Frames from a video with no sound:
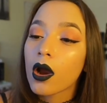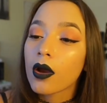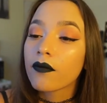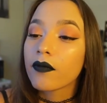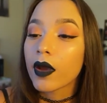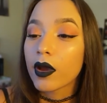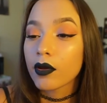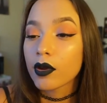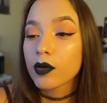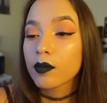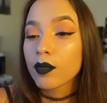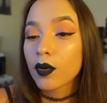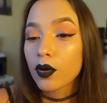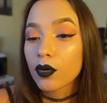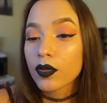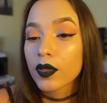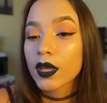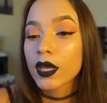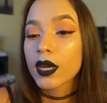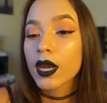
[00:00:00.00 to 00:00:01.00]
are
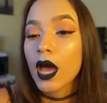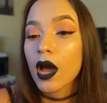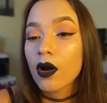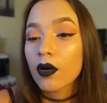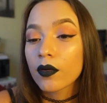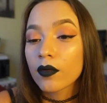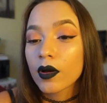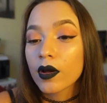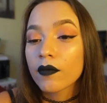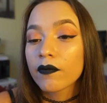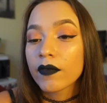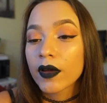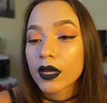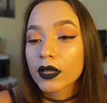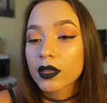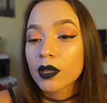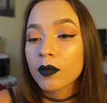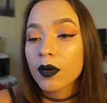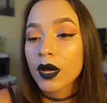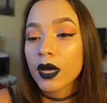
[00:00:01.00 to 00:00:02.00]
varied both in how
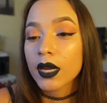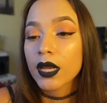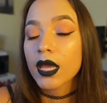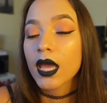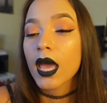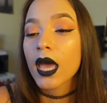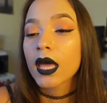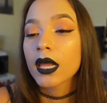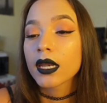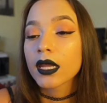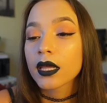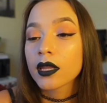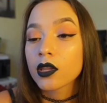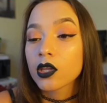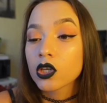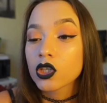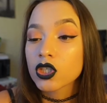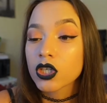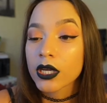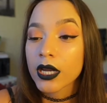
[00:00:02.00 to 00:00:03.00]
affect the body and
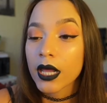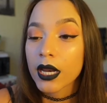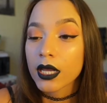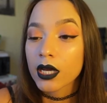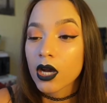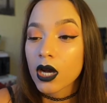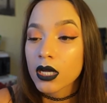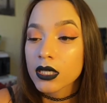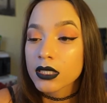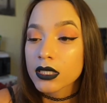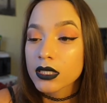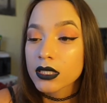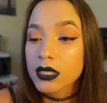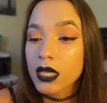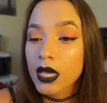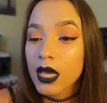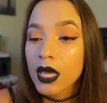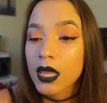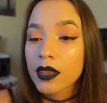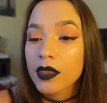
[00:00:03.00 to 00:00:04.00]
in their genetic
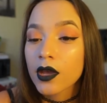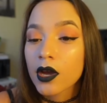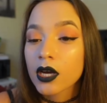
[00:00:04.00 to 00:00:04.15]
causes.